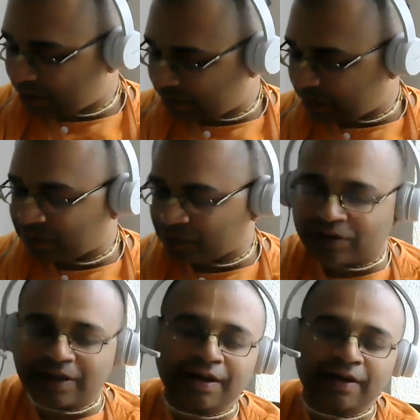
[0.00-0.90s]
of you know more
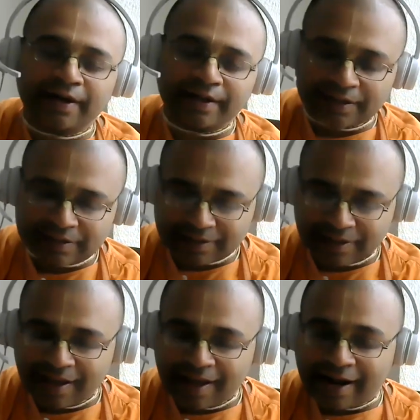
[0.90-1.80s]
than hundred years,
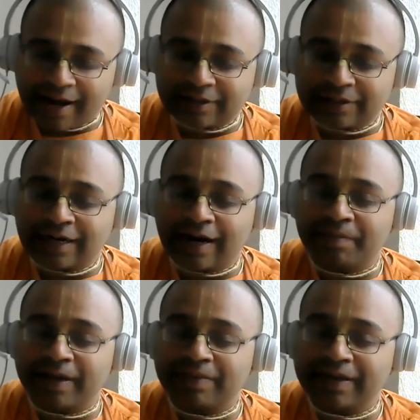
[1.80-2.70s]
and Krishna had
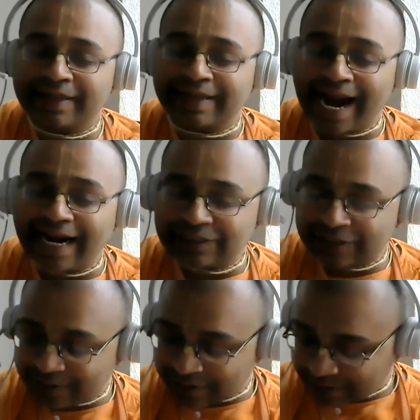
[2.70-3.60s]
many many
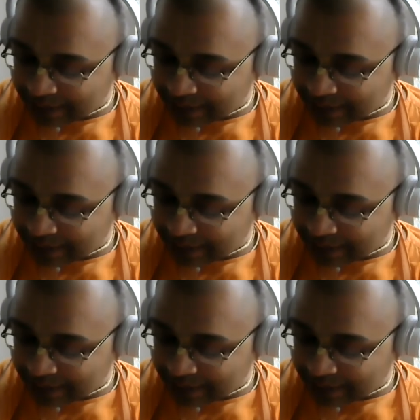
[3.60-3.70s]
grandchildren